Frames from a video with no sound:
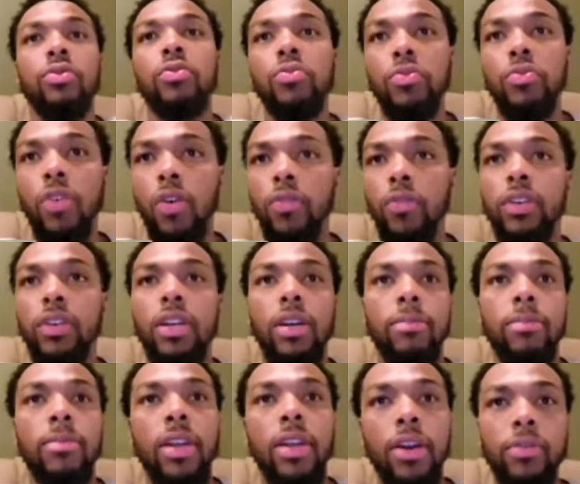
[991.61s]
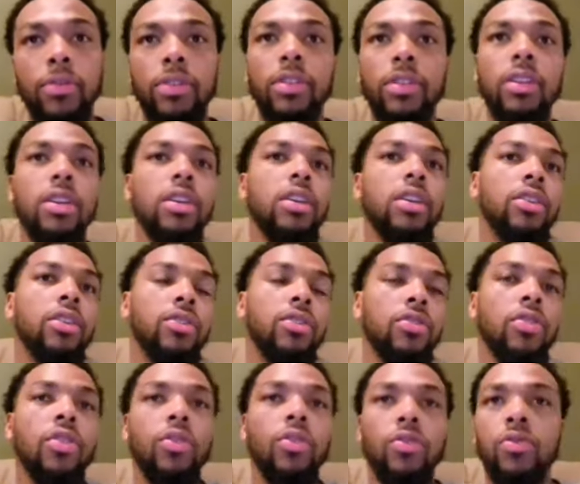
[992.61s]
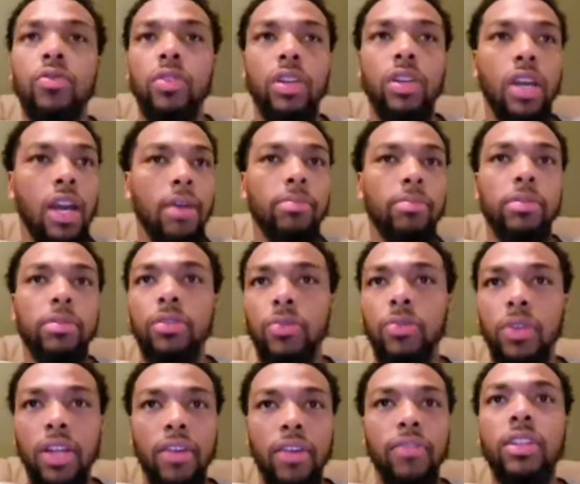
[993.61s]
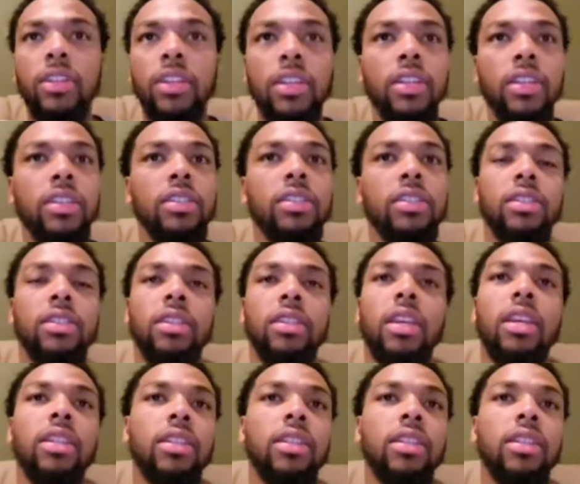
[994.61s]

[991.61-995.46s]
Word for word: Mm-hmm. You overcome that one, you know, you accomplish whatever it is,